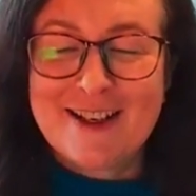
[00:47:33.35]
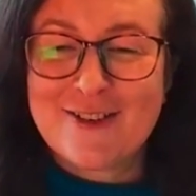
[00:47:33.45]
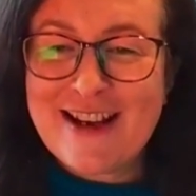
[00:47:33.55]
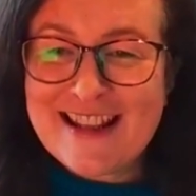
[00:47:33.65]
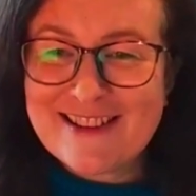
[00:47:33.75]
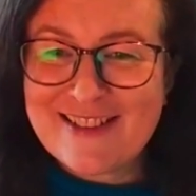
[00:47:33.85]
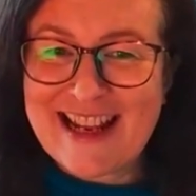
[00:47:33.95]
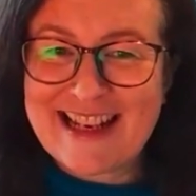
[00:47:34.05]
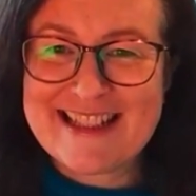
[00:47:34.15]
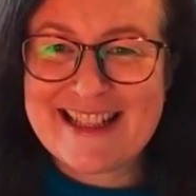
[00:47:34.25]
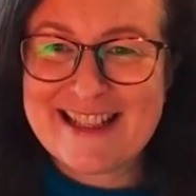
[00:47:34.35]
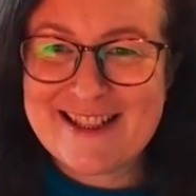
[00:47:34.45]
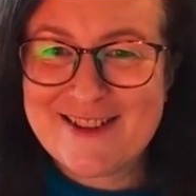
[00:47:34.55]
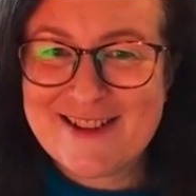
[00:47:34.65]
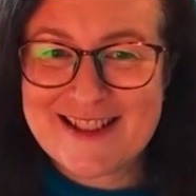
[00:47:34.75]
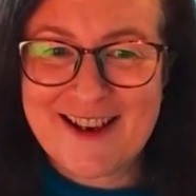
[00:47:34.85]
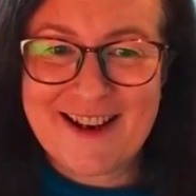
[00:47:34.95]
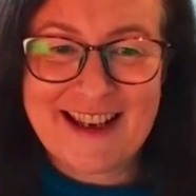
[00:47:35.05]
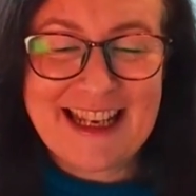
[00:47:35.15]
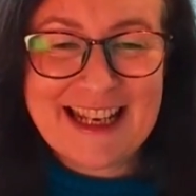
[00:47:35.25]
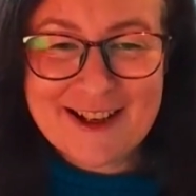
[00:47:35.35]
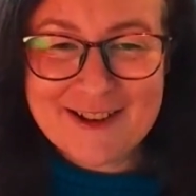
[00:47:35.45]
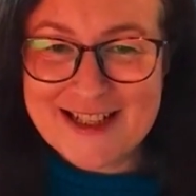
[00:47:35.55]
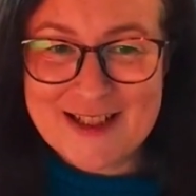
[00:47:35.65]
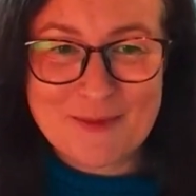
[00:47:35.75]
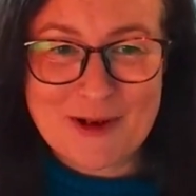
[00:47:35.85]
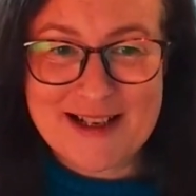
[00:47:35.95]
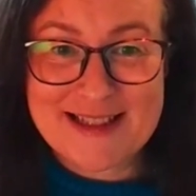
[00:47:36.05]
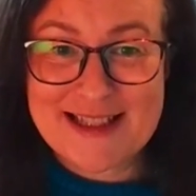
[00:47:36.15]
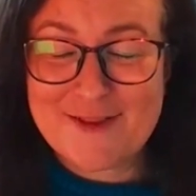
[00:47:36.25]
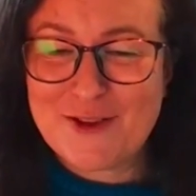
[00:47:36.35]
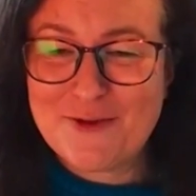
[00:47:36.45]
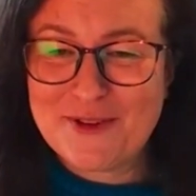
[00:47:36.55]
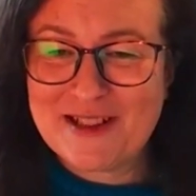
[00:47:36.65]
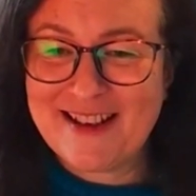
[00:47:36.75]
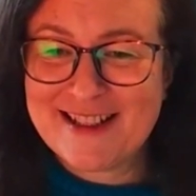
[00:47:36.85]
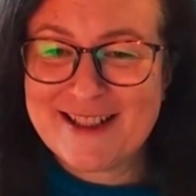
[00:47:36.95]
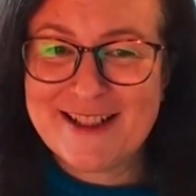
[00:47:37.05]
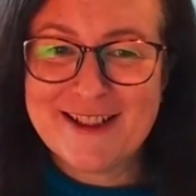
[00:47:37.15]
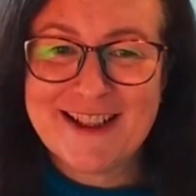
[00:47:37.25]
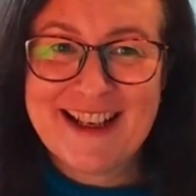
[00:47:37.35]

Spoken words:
create the reality that you desire, increase your prices if you would like to,